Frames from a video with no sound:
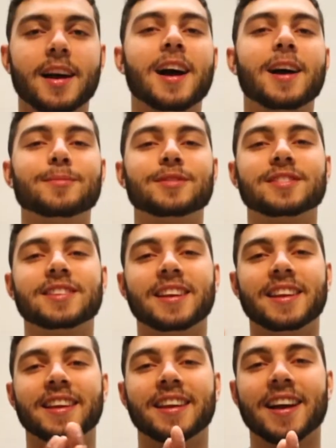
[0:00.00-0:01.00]
I'm just
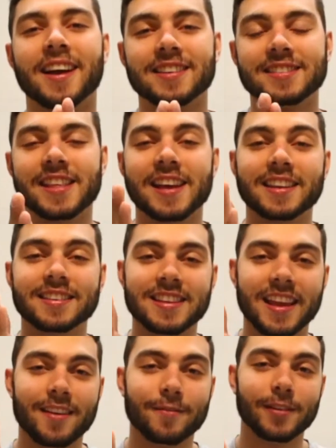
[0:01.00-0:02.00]
kidding, guys. That is
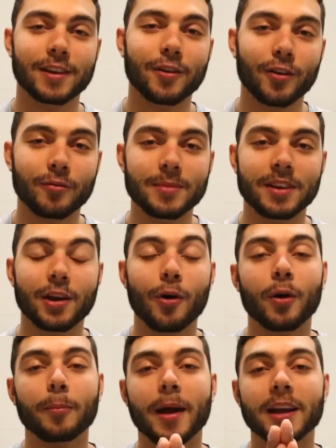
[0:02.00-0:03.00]
a video of me
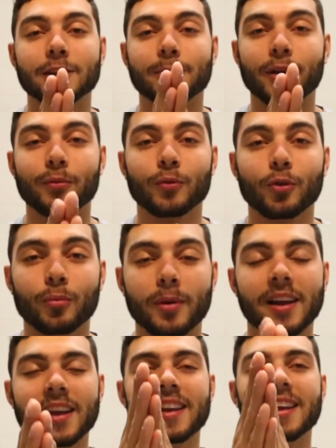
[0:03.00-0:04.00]
going back to my
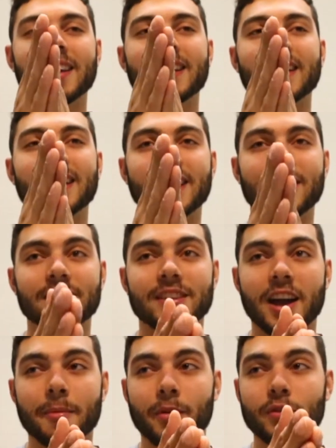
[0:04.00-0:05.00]
room in the
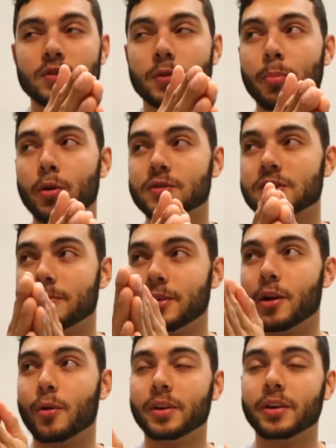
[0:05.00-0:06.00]
time I was supposed to be
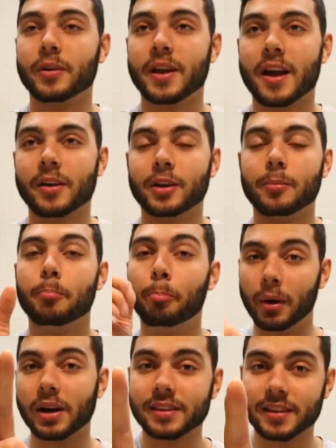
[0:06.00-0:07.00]
going to accounting.
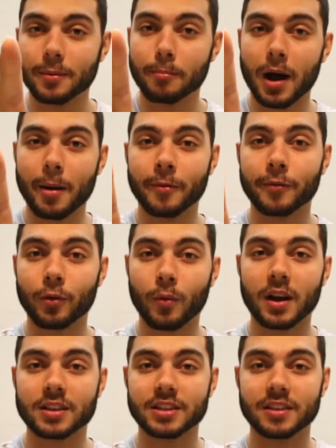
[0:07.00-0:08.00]
But mom, if you're
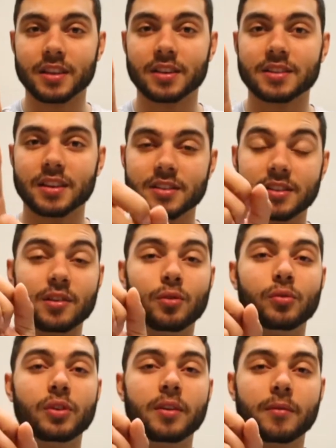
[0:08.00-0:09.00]
watching this, it's the
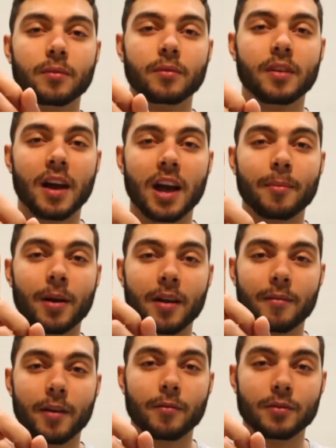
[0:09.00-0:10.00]
only time
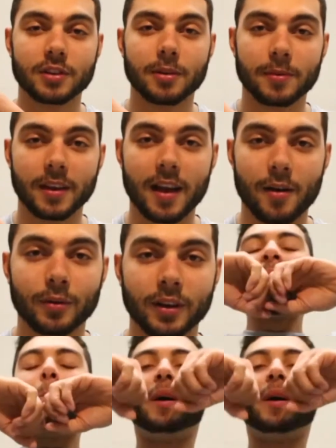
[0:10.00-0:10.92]
I've ever skipped accounting.